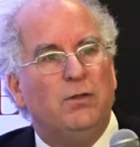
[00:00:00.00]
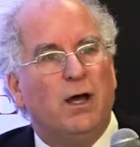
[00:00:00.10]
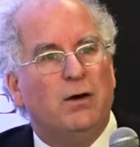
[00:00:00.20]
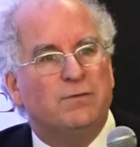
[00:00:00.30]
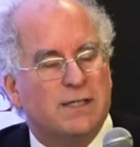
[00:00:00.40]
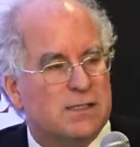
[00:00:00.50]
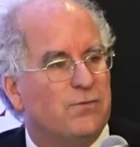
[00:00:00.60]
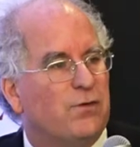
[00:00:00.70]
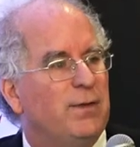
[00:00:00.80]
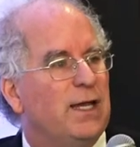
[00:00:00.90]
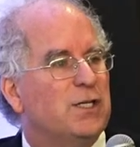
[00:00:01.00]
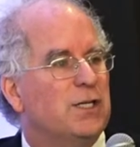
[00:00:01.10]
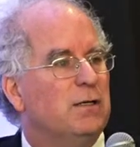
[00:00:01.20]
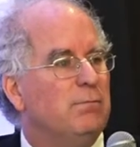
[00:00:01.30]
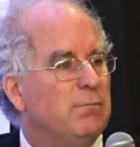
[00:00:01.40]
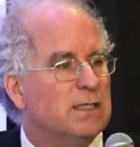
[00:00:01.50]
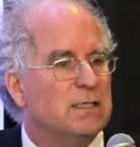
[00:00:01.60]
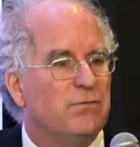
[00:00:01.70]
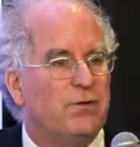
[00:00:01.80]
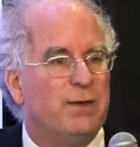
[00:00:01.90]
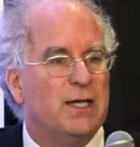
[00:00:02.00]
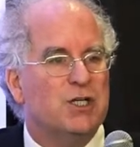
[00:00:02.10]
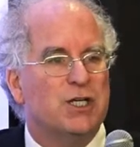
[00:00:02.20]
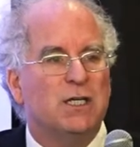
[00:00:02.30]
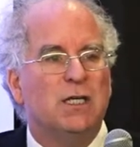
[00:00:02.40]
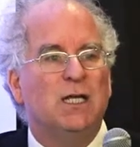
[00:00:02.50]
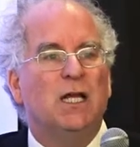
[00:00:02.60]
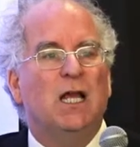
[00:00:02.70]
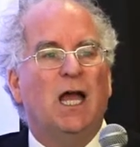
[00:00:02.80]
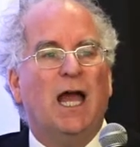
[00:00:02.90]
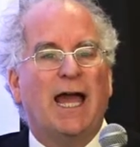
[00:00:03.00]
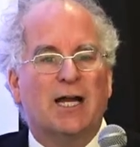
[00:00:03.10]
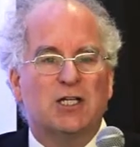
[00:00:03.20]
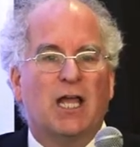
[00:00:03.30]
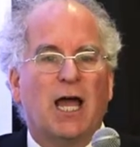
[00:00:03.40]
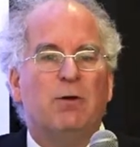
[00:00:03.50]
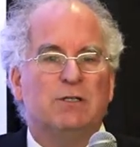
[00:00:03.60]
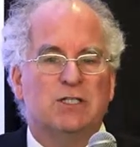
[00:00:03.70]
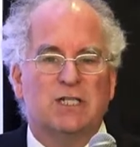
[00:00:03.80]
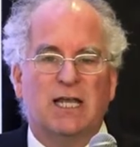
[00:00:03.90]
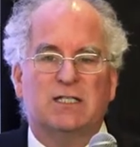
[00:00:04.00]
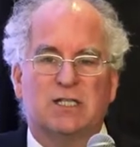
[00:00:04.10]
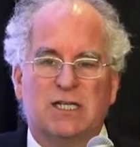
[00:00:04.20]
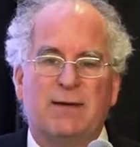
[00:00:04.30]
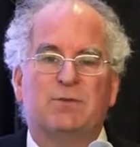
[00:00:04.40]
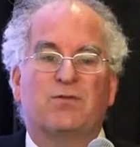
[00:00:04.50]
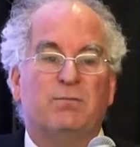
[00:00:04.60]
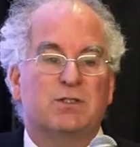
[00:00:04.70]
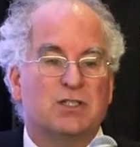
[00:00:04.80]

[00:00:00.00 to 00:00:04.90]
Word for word: disinformation, misinformation, actually, I would say stems from